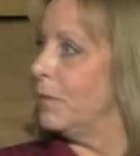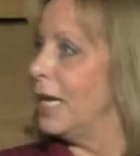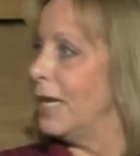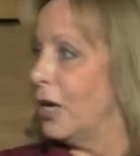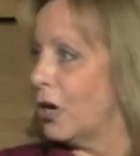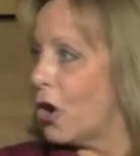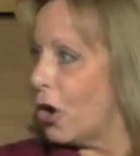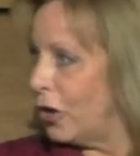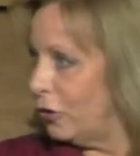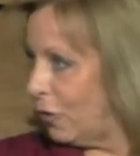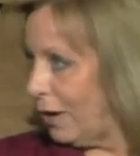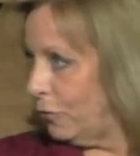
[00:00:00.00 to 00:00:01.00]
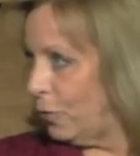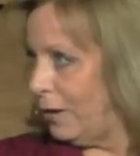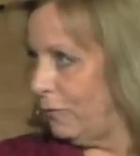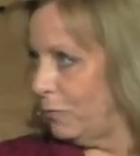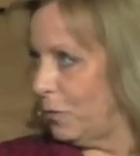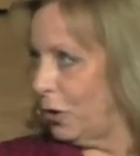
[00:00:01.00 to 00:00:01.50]
get in a car and drive
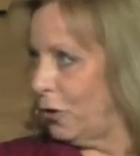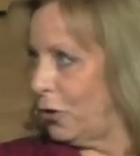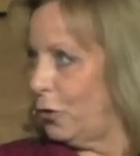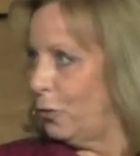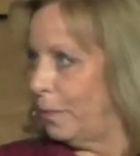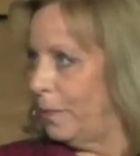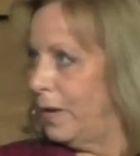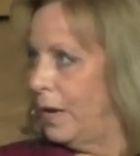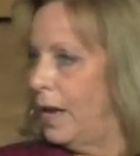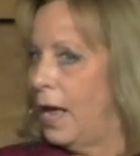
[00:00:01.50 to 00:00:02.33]
away from your home? Mm.